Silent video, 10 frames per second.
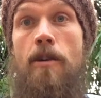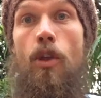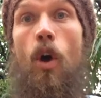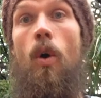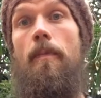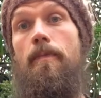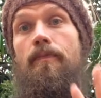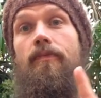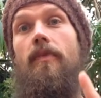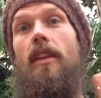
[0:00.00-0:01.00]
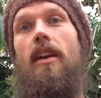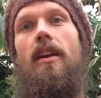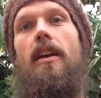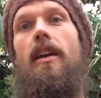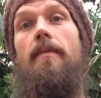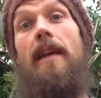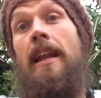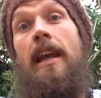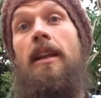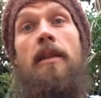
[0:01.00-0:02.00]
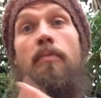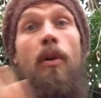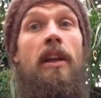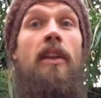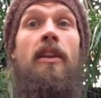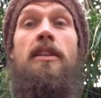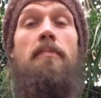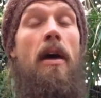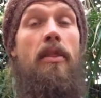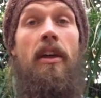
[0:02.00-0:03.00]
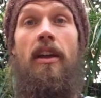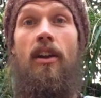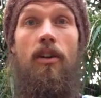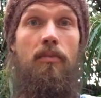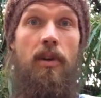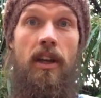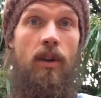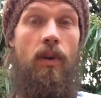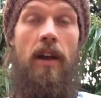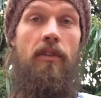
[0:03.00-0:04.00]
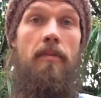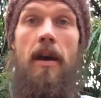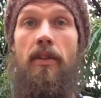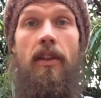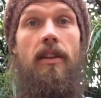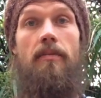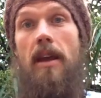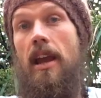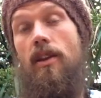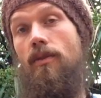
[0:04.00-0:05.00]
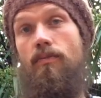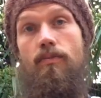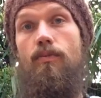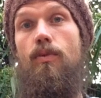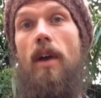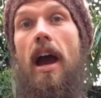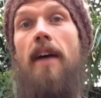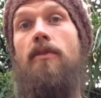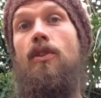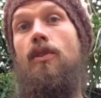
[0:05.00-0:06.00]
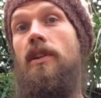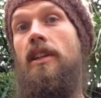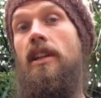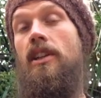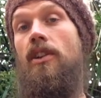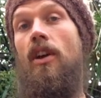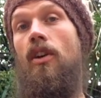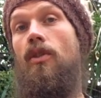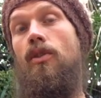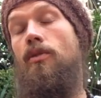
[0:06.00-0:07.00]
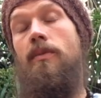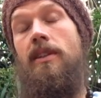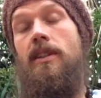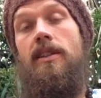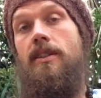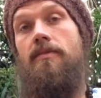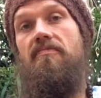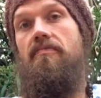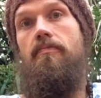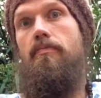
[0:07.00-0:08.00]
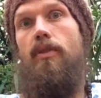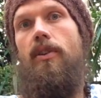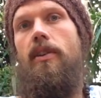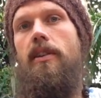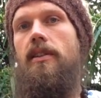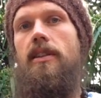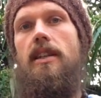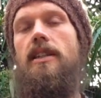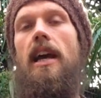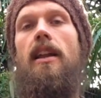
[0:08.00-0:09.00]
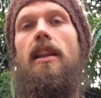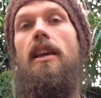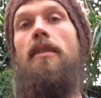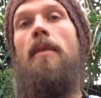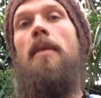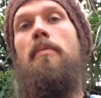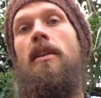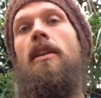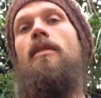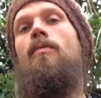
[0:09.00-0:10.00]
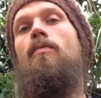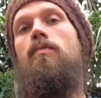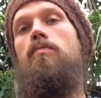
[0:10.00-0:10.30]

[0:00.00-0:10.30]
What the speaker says: Though, and bringing this method, or bringing whatever method may have you into the dark room, is brilliant. It's exactly, in my opinion,